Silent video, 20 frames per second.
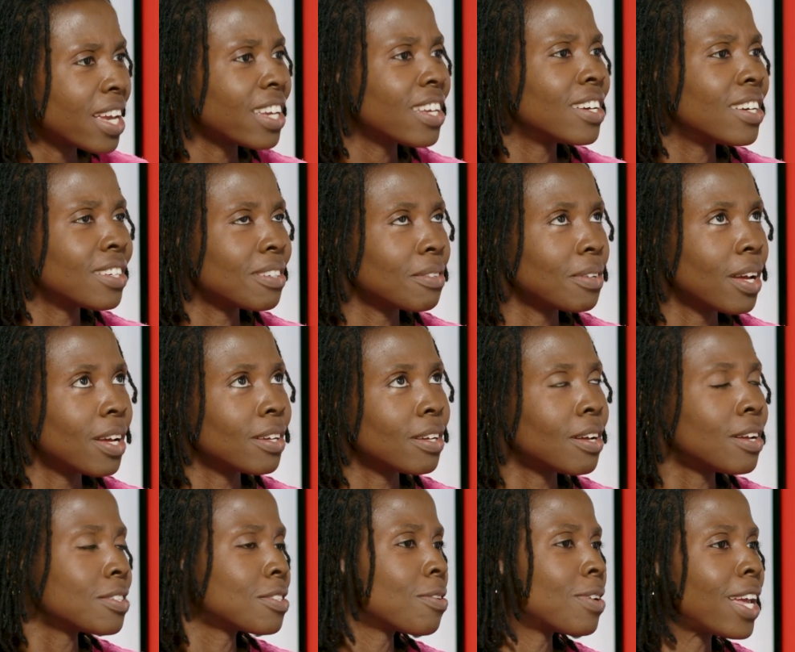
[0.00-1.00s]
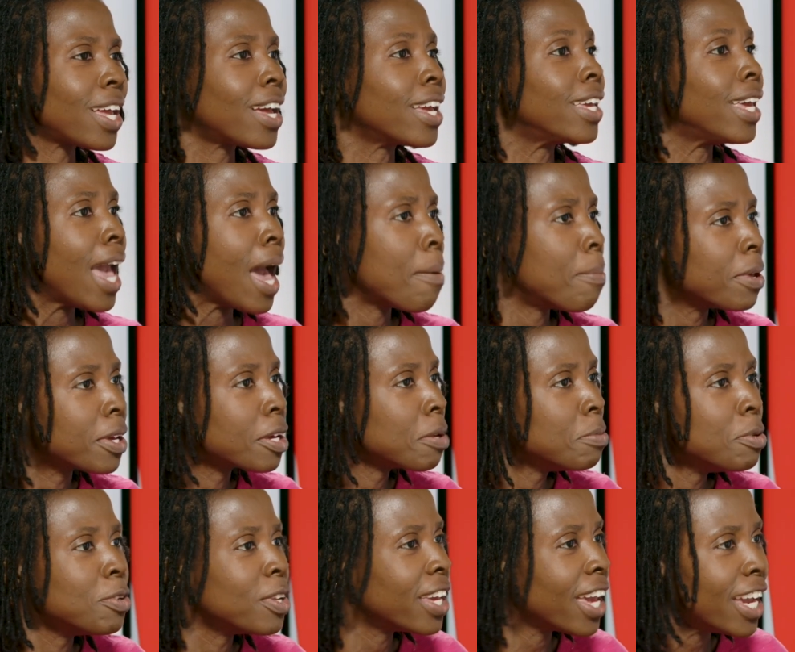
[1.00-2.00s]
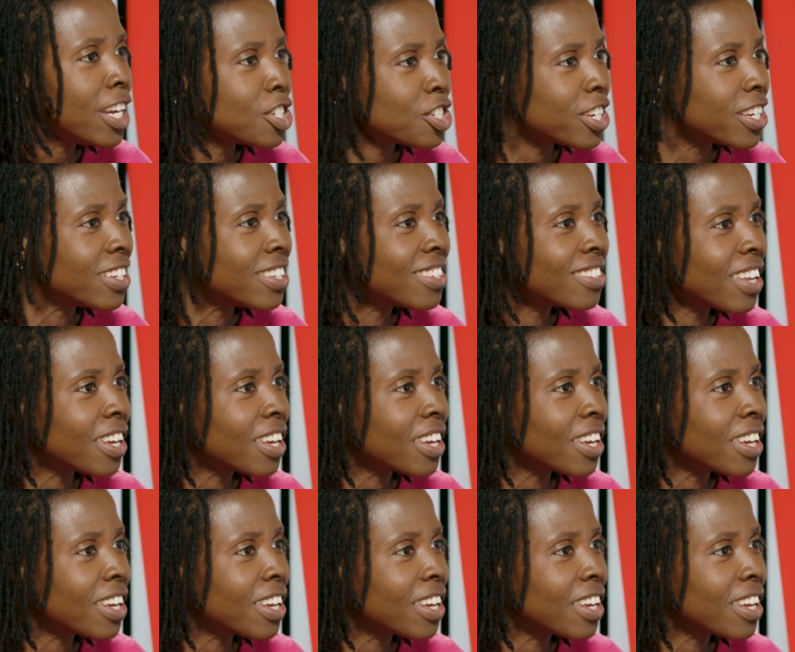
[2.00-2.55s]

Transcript: a also like a gap in communication. Like,